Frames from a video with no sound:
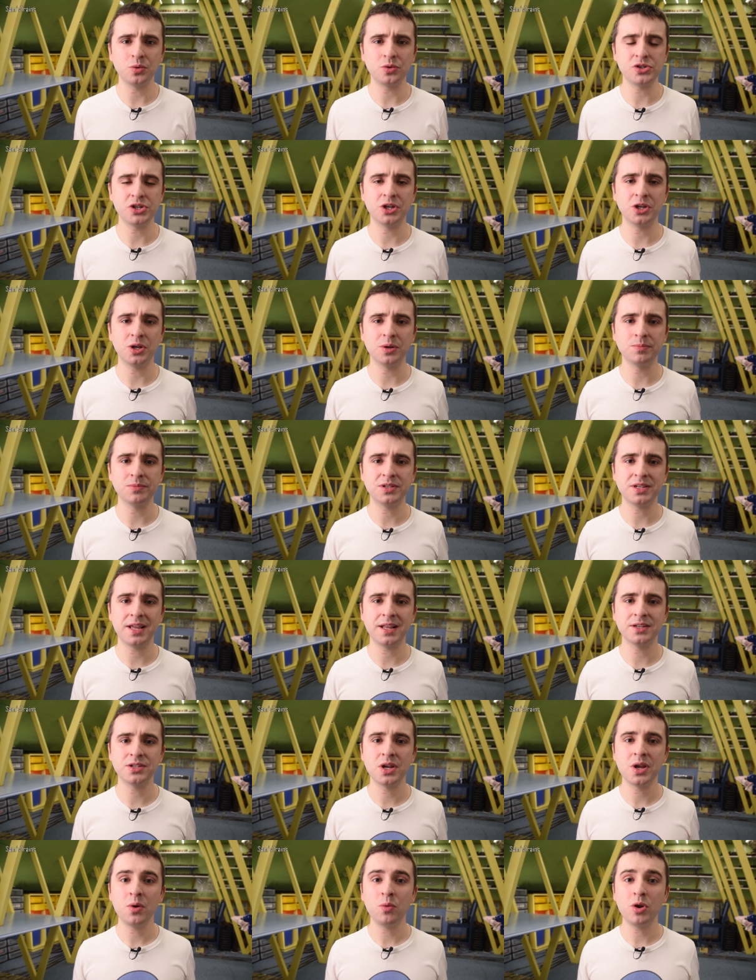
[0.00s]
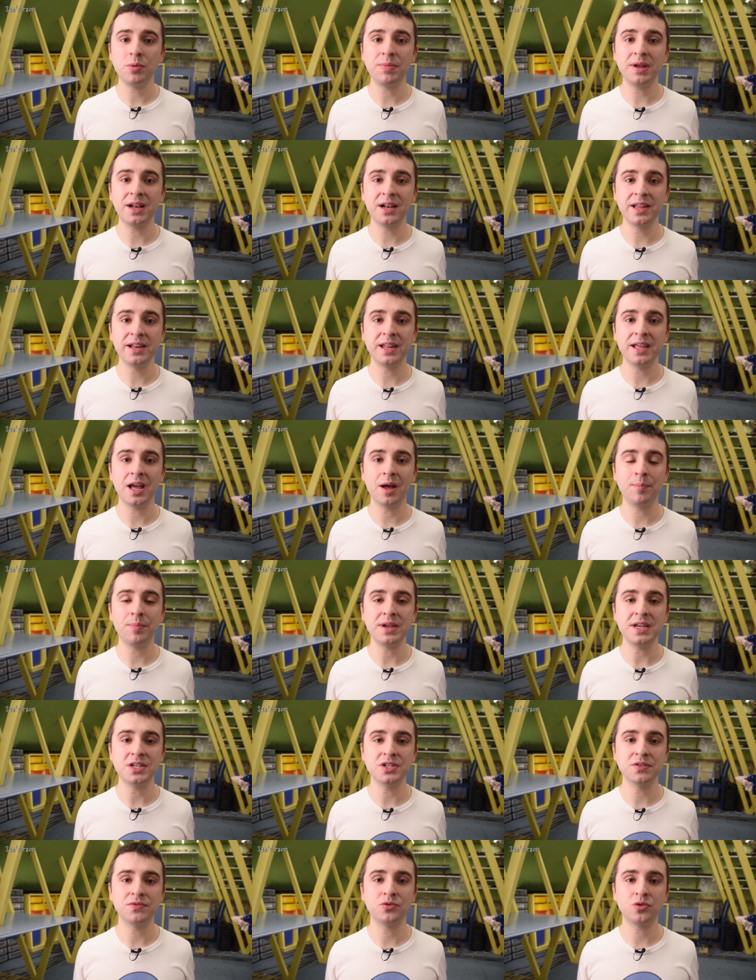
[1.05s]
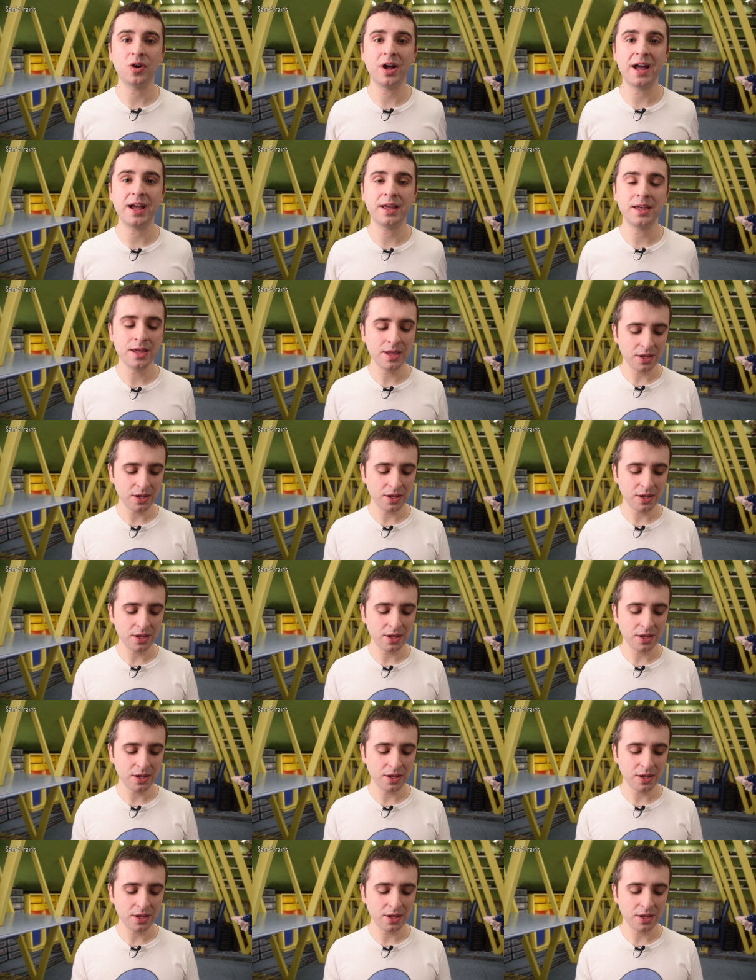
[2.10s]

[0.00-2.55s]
circumstance we'd be cleaning a piece of track.